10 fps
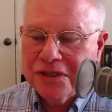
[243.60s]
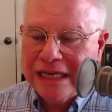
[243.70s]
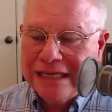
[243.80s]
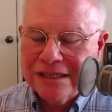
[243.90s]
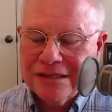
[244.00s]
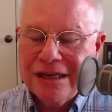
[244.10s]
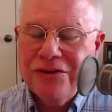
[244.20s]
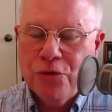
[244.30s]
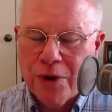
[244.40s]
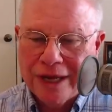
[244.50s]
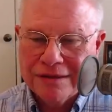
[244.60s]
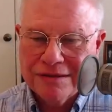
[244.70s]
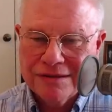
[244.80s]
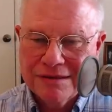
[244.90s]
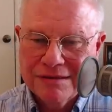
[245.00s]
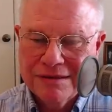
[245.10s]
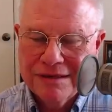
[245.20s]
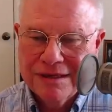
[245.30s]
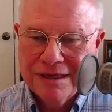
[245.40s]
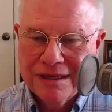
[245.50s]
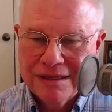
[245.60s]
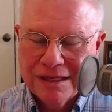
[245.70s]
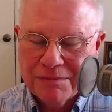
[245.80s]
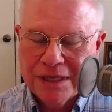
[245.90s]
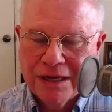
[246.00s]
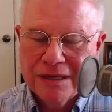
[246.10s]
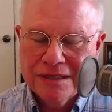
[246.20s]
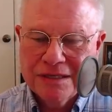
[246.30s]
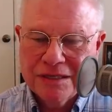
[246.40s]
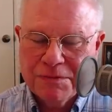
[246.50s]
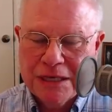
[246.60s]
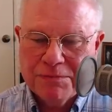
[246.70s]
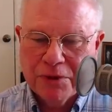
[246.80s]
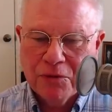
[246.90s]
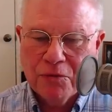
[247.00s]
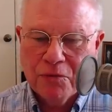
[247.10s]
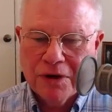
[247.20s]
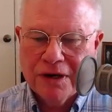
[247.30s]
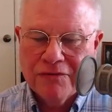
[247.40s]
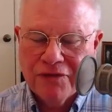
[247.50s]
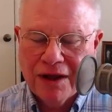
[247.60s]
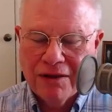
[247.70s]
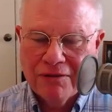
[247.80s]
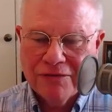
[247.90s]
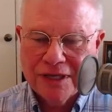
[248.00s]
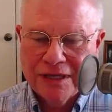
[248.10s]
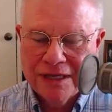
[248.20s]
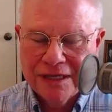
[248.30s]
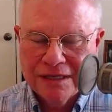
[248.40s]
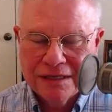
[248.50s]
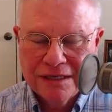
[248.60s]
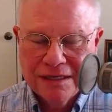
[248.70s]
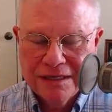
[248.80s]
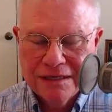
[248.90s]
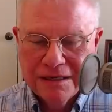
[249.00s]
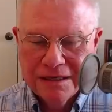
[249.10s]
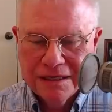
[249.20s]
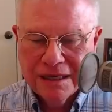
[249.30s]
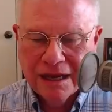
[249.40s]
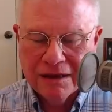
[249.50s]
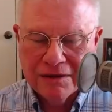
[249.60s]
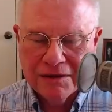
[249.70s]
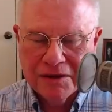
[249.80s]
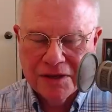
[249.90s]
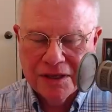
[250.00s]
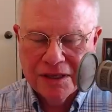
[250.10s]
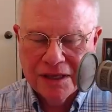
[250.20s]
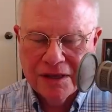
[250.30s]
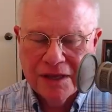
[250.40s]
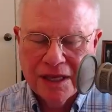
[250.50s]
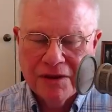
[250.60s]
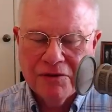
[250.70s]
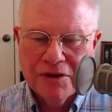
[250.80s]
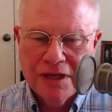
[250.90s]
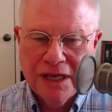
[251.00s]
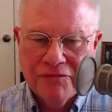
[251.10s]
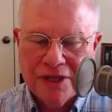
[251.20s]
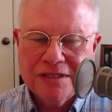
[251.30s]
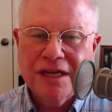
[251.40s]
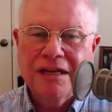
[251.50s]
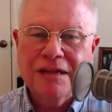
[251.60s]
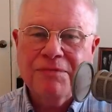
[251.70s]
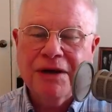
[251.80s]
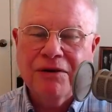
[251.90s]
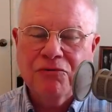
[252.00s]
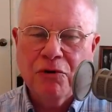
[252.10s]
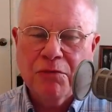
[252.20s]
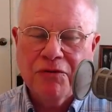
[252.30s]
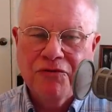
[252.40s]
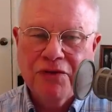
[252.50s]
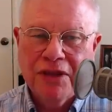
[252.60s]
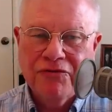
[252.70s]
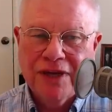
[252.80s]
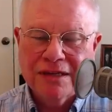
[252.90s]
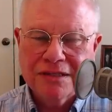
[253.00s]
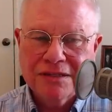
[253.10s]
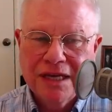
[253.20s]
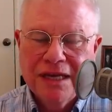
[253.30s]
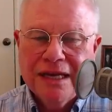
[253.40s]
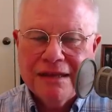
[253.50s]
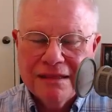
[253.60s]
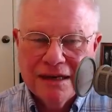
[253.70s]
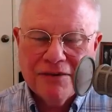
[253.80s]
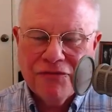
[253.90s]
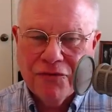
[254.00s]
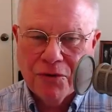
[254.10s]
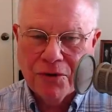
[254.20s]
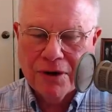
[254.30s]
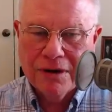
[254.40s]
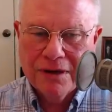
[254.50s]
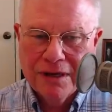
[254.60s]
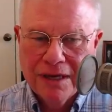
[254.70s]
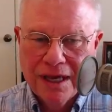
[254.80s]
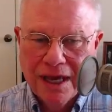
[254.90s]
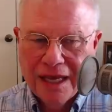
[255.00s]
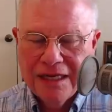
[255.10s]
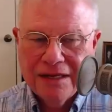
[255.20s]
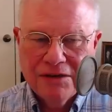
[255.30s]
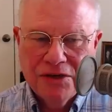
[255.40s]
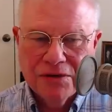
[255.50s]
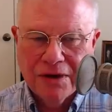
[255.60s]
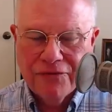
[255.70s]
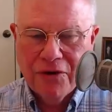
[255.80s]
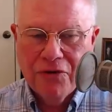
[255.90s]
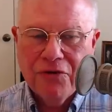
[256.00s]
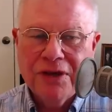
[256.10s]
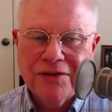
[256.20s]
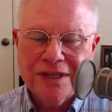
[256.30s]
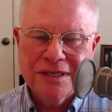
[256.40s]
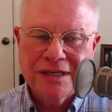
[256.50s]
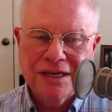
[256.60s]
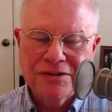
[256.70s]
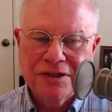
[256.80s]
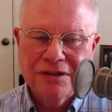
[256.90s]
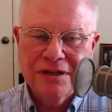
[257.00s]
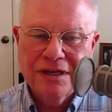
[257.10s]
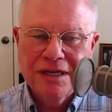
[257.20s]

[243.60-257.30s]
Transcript: insinuates that because these people were involved in uh, investigating paranormal events, therefore, any U F O investigation